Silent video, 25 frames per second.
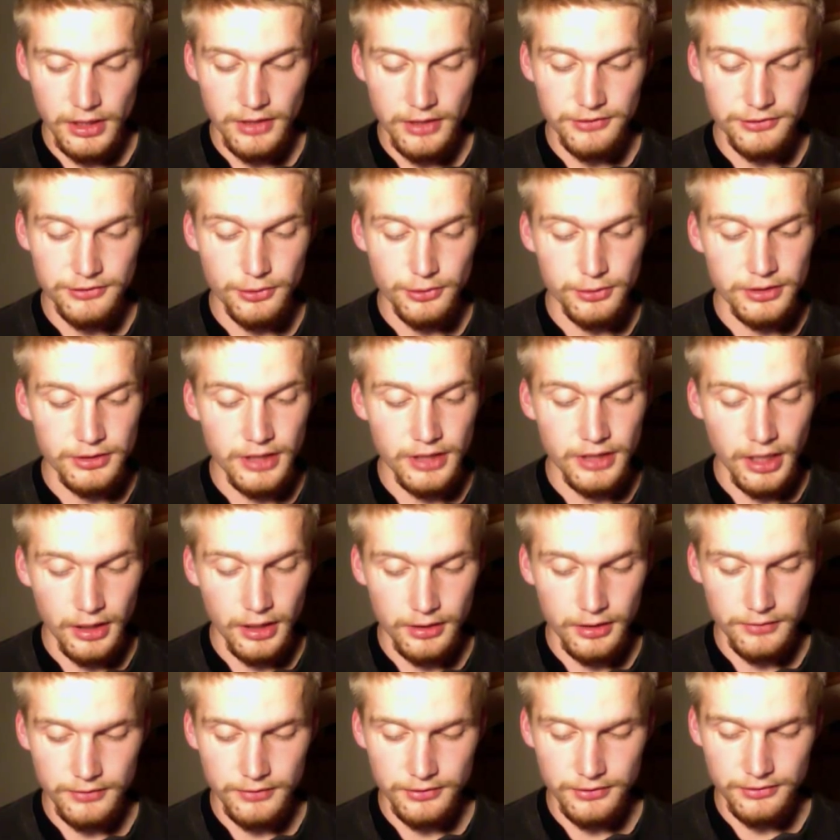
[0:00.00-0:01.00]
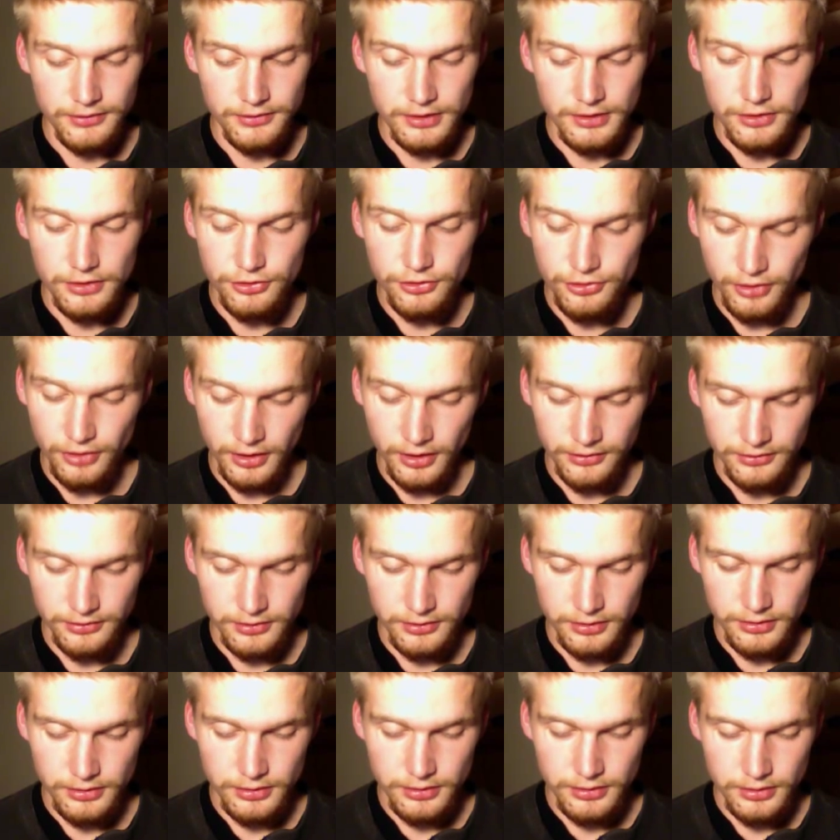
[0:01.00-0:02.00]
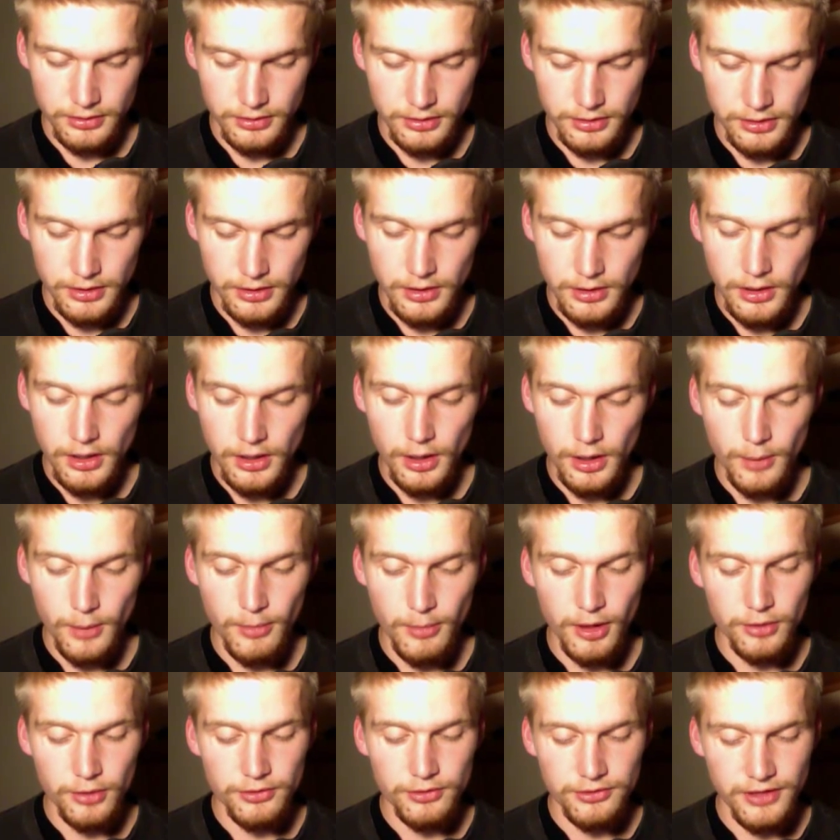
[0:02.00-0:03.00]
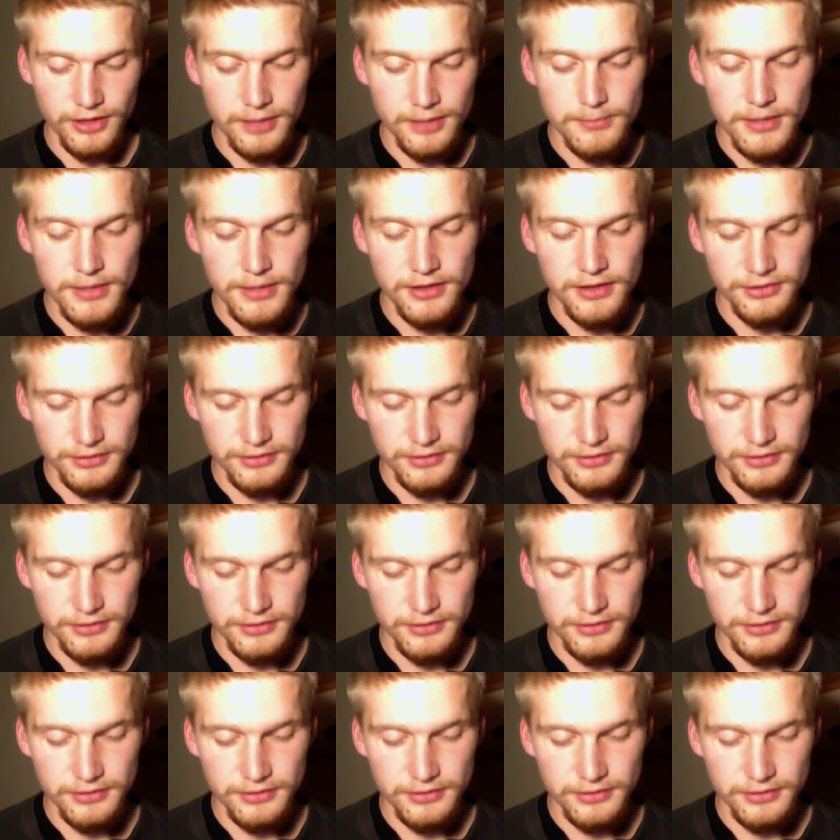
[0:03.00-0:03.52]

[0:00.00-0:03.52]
So did Arvis and Shasta. About 10 minutes